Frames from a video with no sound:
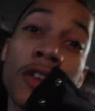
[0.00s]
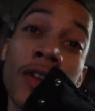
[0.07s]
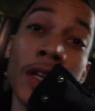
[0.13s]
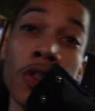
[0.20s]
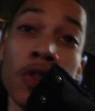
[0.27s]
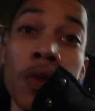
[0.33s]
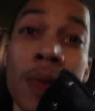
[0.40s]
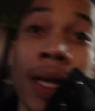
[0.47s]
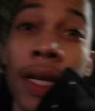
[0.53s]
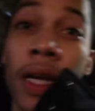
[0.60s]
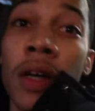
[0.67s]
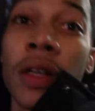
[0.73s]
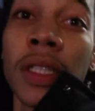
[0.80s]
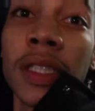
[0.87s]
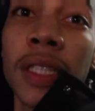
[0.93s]
Grabbed us all back
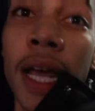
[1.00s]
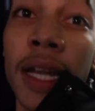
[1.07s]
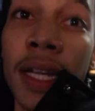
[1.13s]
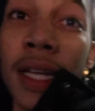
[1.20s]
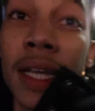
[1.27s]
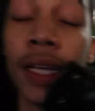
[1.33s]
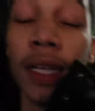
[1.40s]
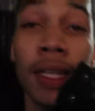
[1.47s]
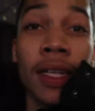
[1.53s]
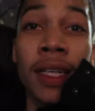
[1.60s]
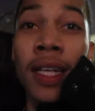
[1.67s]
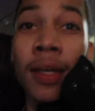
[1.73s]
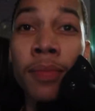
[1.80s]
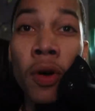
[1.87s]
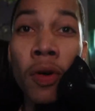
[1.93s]
now, standing there.
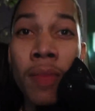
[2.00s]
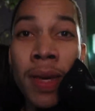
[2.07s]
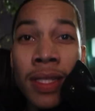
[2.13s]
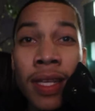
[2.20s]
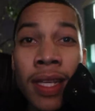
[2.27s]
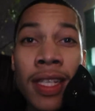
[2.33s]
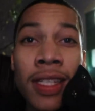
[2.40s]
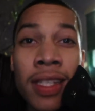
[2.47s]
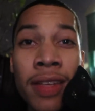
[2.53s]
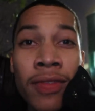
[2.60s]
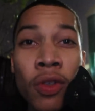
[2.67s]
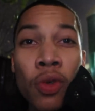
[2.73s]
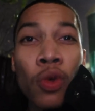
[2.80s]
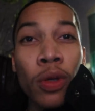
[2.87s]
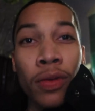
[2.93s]
Bro, man, so he
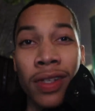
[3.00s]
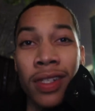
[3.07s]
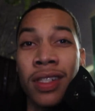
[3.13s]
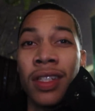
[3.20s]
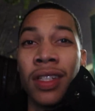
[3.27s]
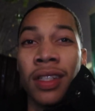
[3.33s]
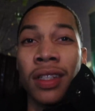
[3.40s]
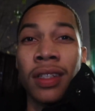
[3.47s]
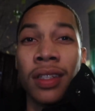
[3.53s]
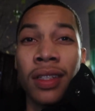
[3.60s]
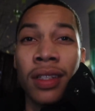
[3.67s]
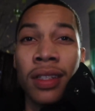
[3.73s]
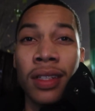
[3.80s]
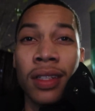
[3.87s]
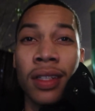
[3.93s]
sniffed all of us, G.
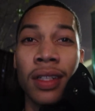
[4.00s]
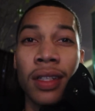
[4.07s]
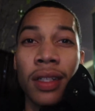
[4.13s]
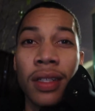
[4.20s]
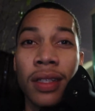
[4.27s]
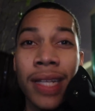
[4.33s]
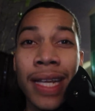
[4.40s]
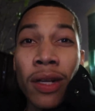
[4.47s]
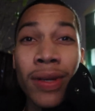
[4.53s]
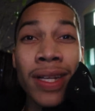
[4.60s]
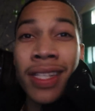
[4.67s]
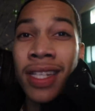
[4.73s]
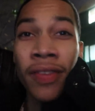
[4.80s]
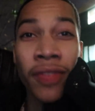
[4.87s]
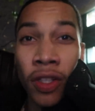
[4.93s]
They don't
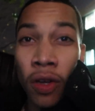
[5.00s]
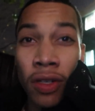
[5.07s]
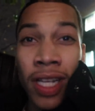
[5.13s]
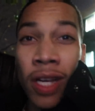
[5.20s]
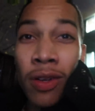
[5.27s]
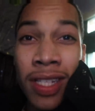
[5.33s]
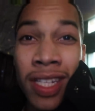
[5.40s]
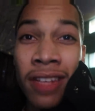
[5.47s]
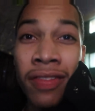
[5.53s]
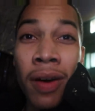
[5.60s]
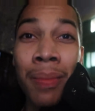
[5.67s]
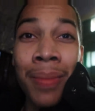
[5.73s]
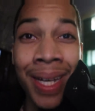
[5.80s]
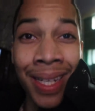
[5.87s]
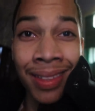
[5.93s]
need sniffer dogs, they got sniffer
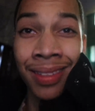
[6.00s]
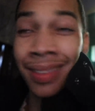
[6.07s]
man.